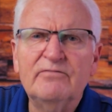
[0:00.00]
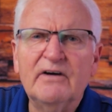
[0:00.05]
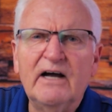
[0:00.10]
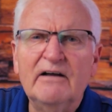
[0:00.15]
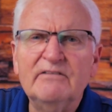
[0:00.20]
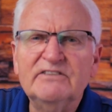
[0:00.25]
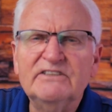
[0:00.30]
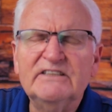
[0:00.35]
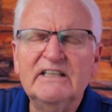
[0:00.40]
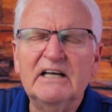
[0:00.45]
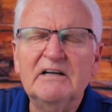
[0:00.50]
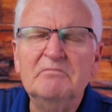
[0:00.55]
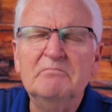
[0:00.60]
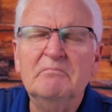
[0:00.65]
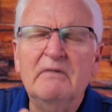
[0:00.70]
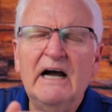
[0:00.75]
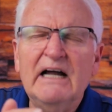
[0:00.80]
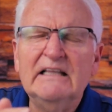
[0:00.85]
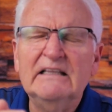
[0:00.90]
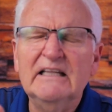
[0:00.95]
set
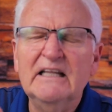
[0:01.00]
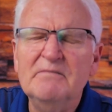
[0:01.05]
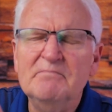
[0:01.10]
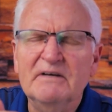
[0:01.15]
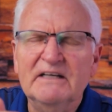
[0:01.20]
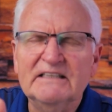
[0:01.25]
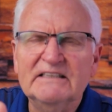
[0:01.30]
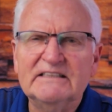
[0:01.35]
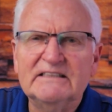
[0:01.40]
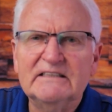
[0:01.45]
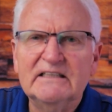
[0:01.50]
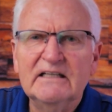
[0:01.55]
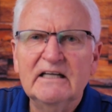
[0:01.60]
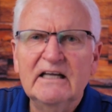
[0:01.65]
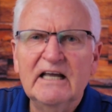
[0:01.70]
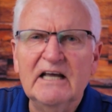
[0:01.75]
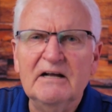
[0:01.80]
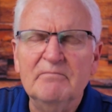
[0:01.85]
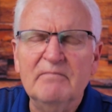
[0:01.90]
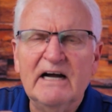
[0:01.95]
my limits,
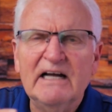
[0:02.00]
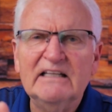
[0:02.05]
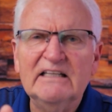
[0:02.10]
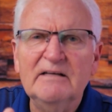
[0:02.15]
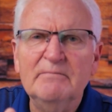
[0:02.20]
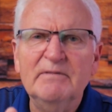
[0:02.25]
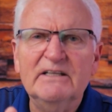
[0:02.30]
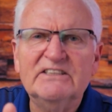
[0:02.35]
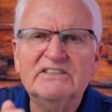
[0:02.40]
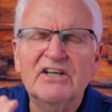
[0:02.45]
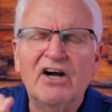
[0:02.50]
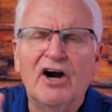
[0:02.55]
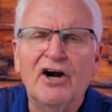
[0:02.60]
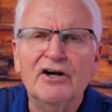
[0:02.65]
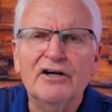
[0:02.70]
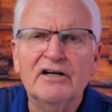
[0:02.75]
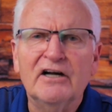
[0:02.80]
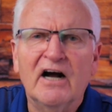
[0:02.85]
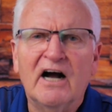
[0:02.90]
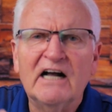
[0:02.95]
and my limits
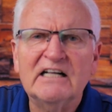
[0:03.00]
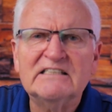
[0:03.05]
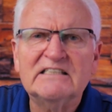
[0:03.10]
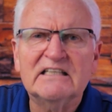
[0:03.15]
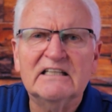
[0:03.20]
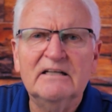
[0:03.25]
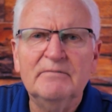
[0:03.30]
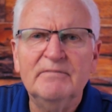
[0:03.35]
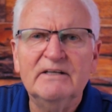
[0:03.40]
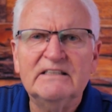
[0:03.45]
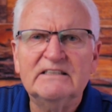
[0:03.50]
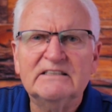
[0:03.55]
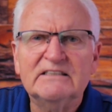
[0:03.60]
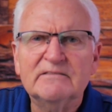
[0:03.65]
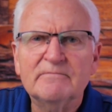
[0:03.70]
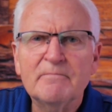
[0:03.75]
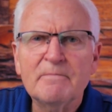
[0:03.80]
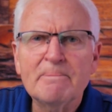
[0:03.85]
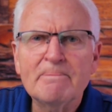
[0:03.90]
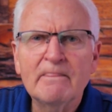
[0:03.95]
aren't God's limits,
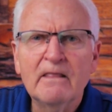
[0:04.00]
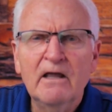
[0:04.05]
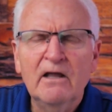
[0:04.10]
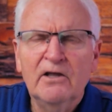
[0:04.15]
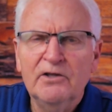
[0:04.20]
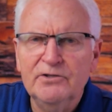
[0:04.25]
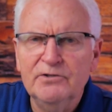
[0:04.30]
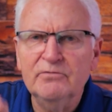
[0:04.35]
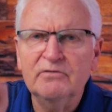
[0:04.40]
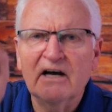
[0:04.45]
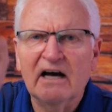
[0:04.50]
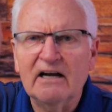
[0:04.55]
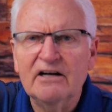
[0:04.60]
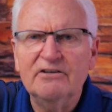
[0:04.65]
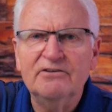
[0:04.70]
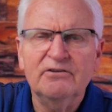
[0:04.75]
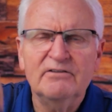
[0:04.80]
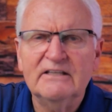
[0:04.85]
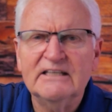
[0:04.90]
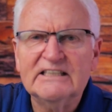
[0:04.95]
you got to
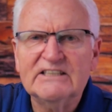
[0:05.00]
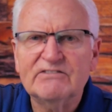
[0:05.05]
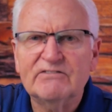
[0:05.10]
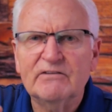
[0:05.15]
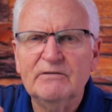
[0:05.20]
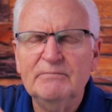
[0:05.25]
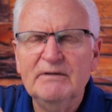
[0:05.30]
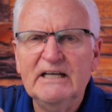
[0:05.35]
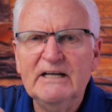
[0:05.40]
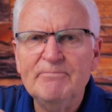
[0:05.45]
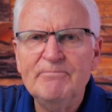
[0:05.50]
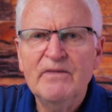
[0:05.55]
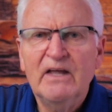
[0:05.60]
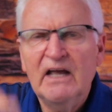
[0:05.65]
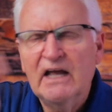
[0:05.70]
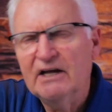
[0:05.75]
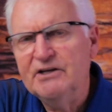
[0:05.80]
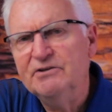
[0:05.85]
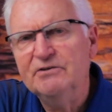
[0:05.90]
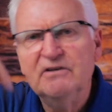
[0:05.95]
do this for me,
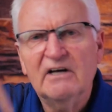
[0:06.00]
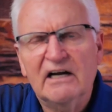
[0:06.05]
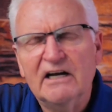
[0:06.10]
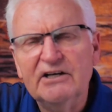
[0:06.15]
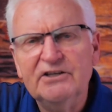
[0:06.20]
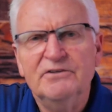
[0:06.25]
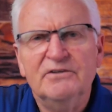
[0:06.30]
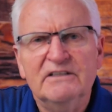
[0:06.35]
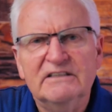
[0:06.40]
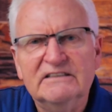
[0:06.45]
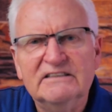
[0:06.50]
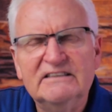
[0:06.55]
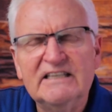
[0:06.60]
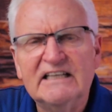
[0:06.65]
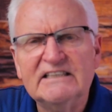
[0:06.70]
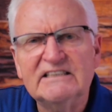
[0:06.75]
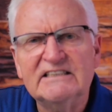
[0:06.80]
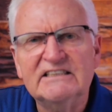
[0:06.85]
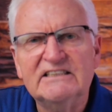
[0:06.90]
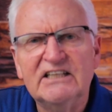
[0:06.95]
and you got to do it in thus
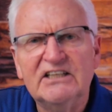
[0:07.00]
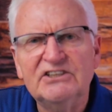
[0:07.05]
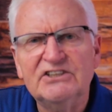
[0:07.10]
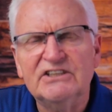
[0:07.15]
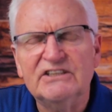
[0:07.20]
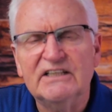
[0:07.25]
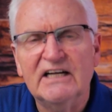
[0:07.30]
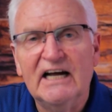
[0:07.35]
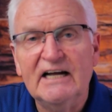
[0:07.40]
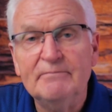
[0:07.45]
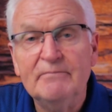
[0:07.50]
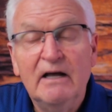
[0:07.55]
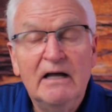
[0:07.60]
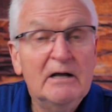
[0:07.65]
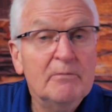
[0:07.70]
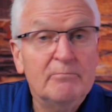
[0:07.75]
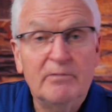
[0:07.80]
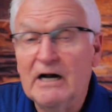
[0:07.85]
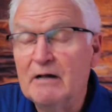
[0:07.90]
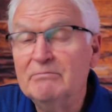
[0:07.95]
and such a time,
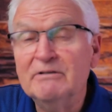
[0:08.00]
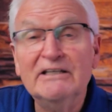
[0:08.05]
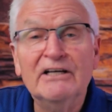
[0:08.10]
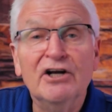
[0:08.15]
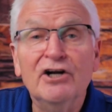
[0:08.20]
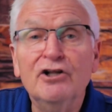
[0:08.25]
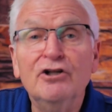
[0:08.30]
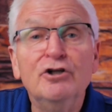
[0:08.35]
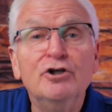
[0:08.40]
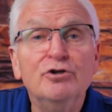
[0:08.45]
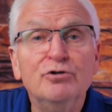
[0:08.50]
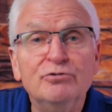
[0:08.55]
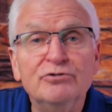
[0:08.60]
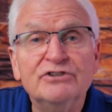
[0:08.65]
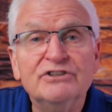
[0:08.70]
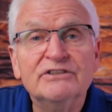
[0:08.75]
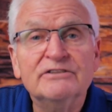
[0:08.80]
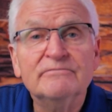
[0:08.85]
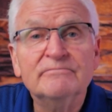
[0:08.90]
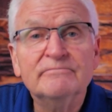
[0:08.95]
probably going to lose.